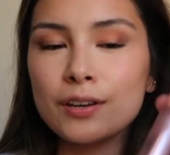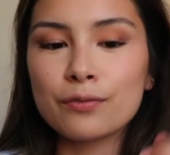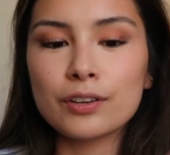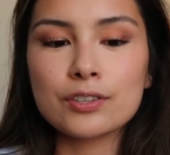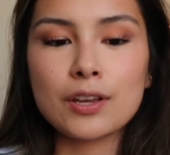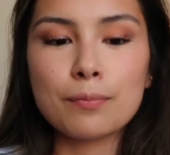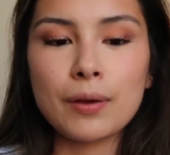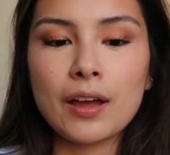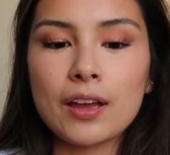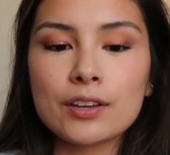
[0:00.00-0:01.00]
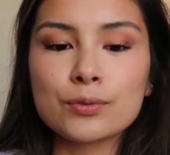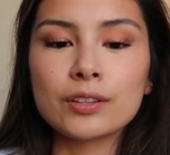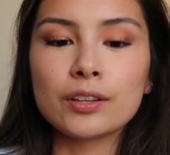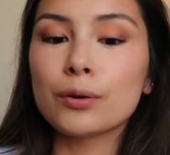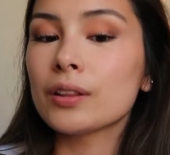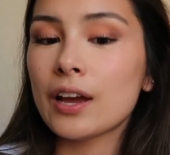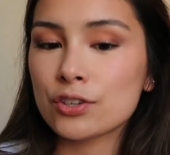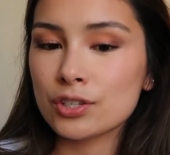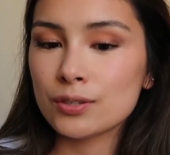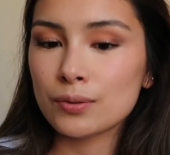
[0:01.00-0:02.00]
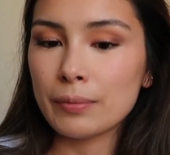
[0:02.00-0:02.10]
going to finish up by doing the lower lashes with